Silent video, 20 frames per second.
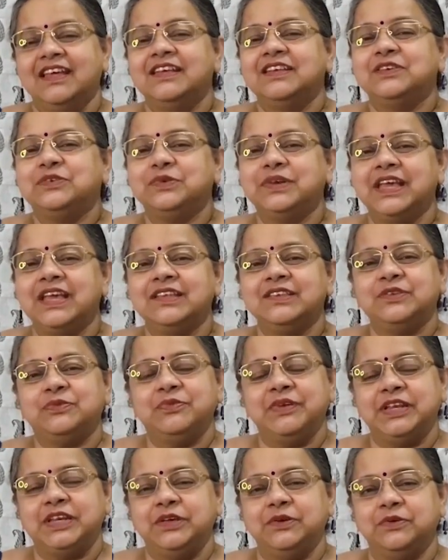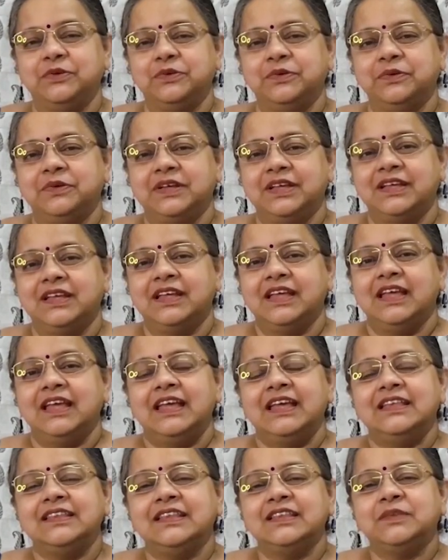Today's video
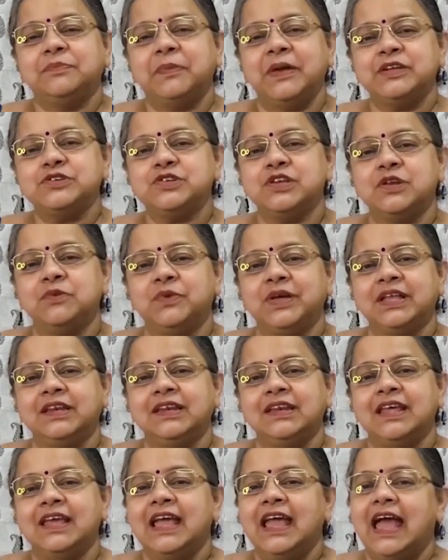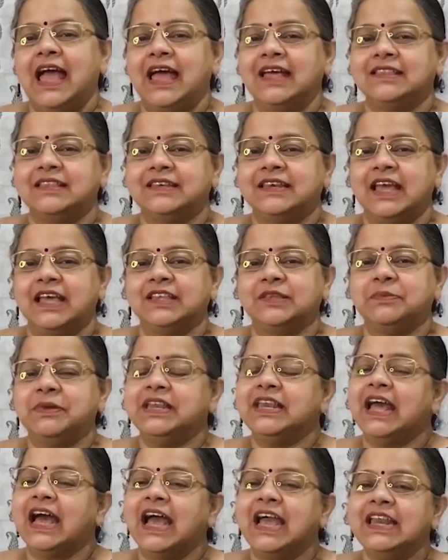is a special one as it has
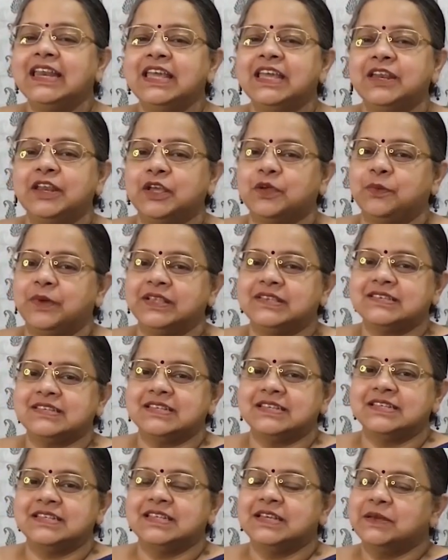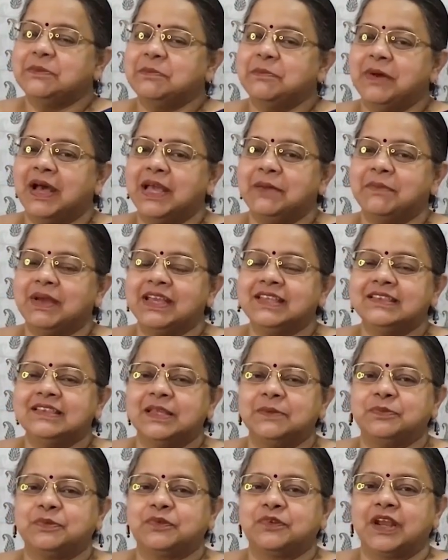been highly requested by my
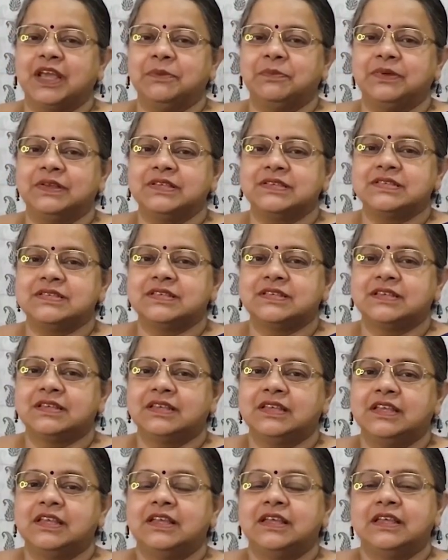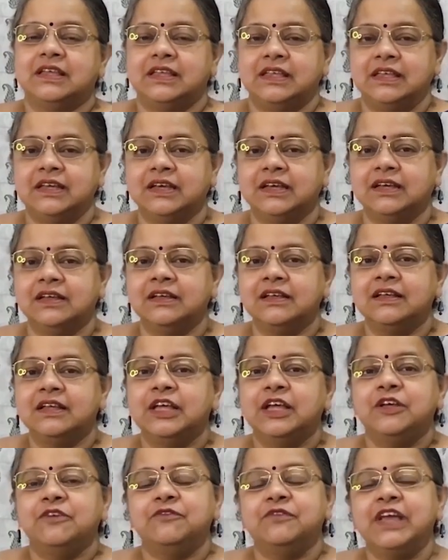subscribers. Here
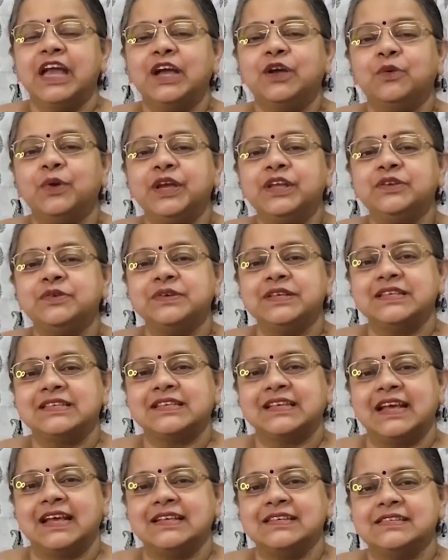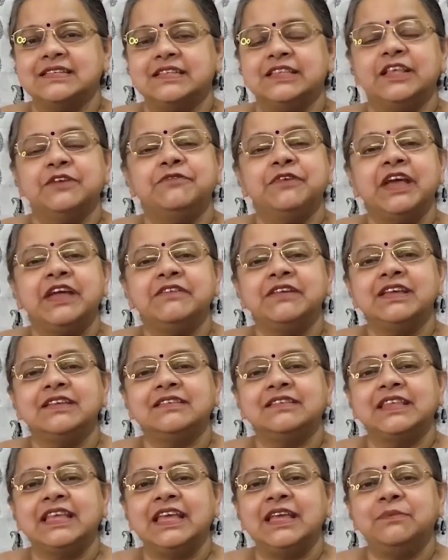we are going to discuss the various
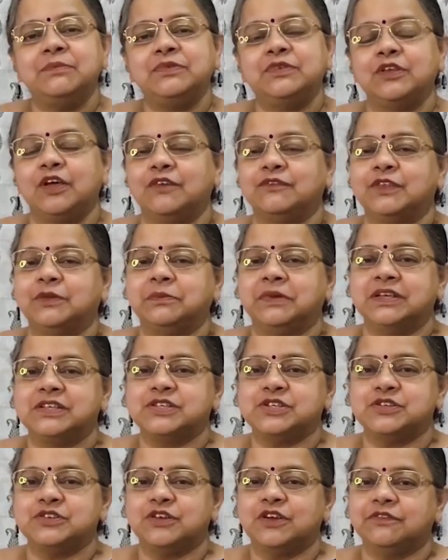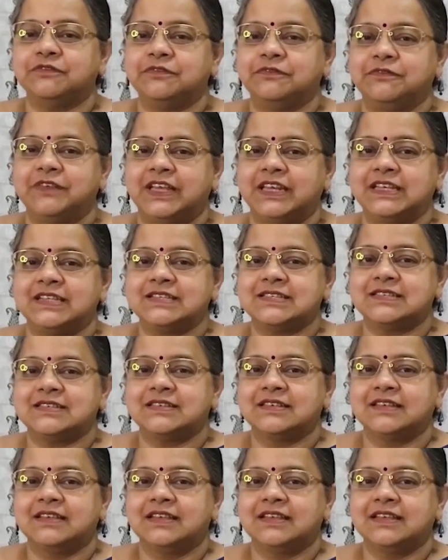themes of The Merchant of Venice.